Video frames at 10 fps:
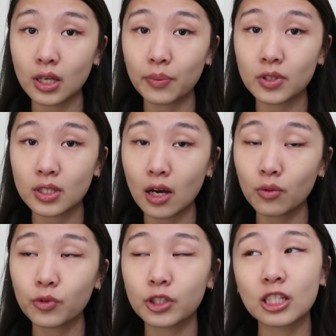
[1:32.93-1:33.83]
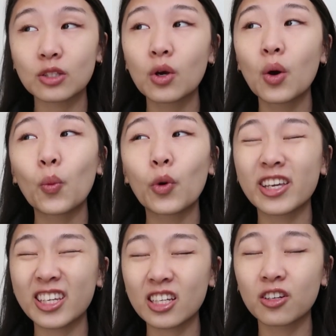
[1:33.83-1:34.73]
type of style, which is
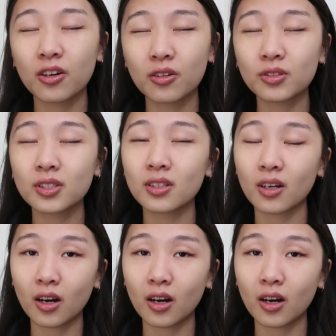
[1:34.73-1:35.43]
what e-girls